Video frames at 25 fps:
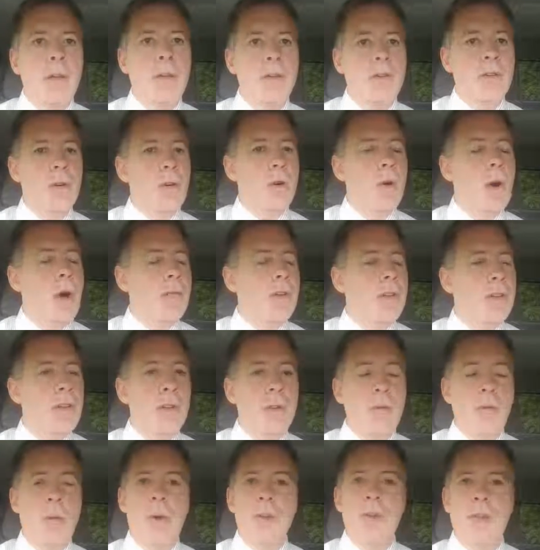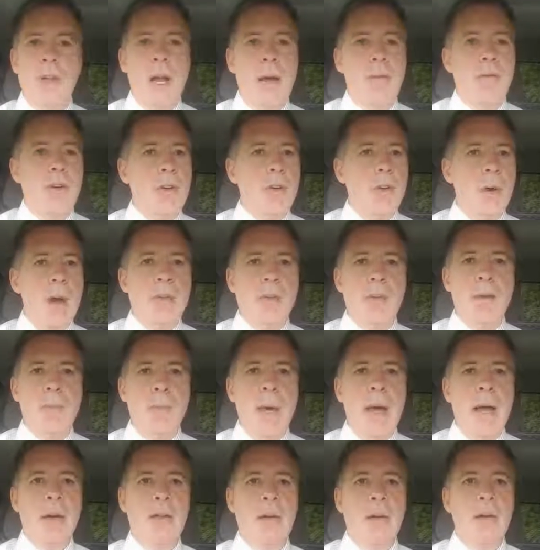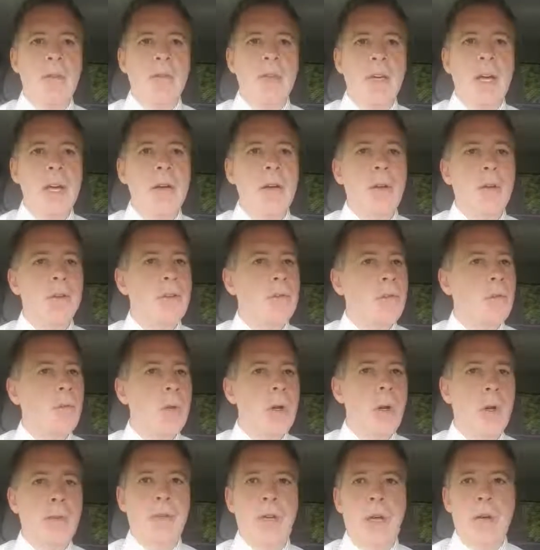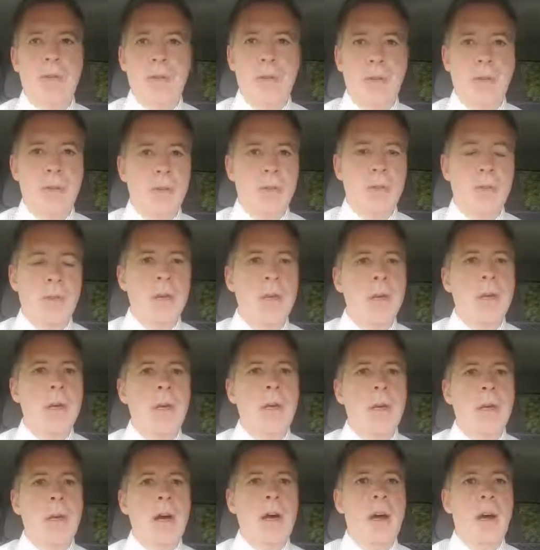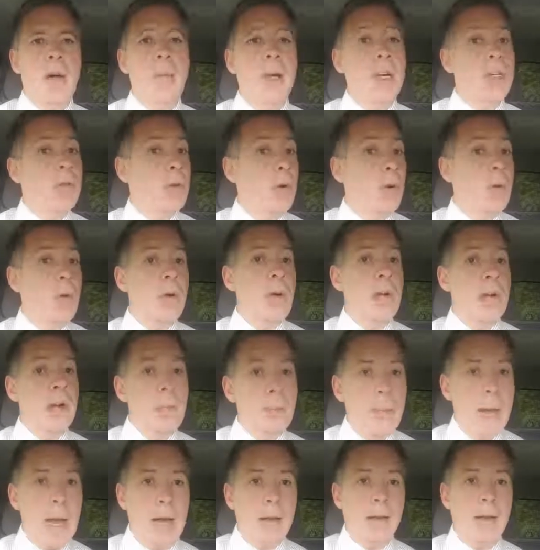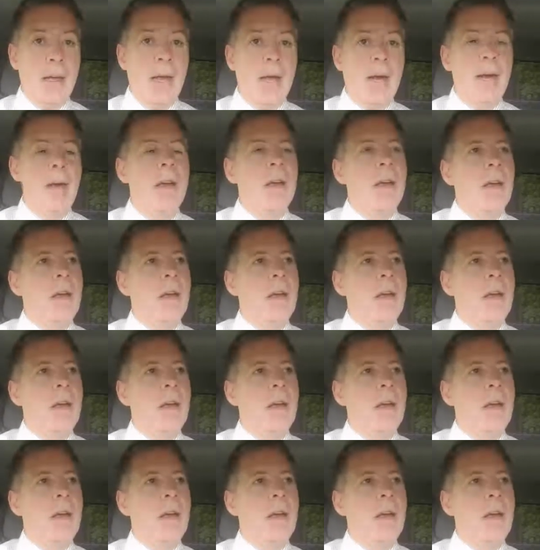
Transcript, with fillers: So obviously the ones that have a direct impact on sales, we don't touch those um, because we don't want to impact that.